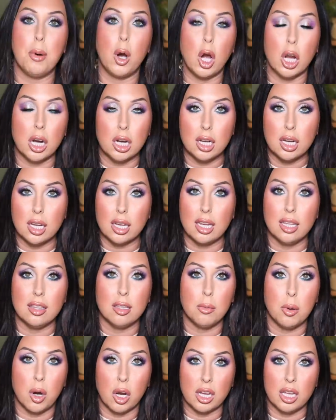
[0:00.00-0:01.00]
park in
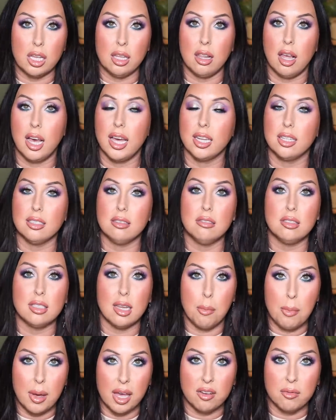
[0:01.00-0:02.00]
the parking lot and
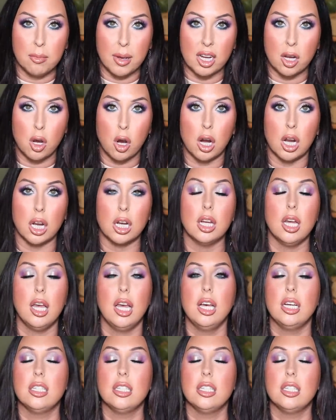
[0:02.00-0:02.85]
step out of my car